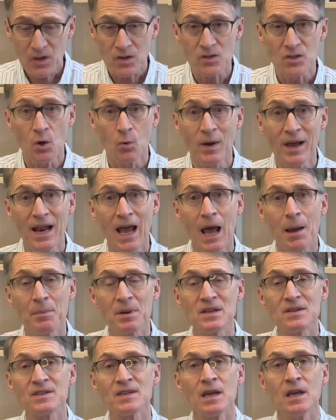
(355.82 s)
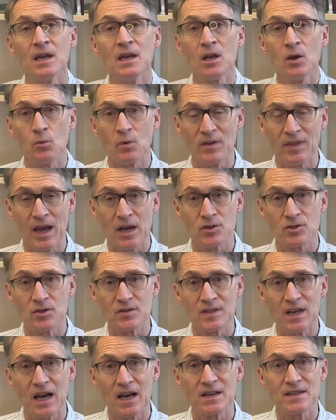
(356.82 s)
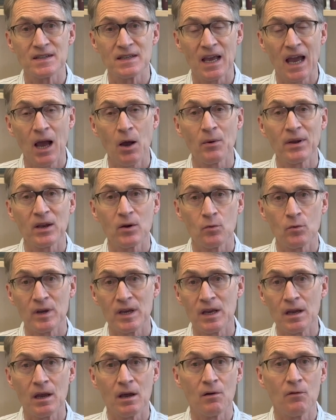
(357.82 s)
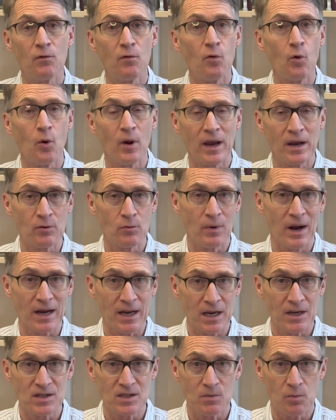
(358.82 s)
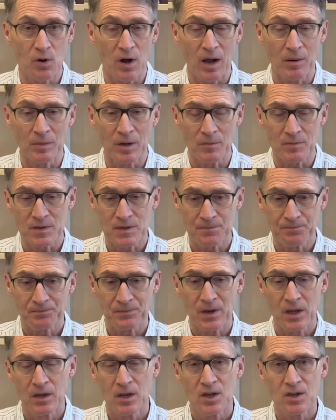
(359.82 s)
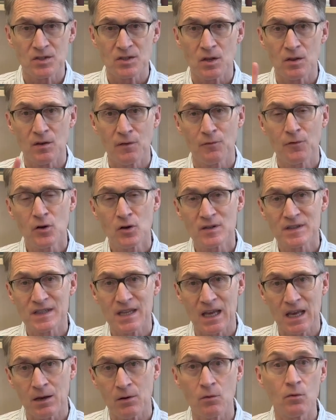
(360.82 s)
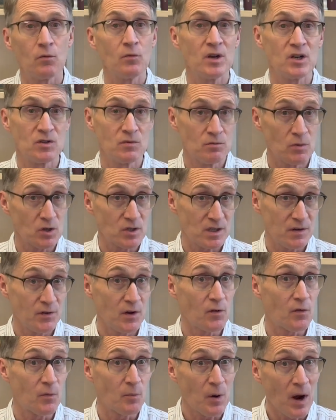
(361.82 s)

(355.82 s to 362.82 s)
So what happens with exercise? How can we avoid running into problems? So the first thing, which most of you have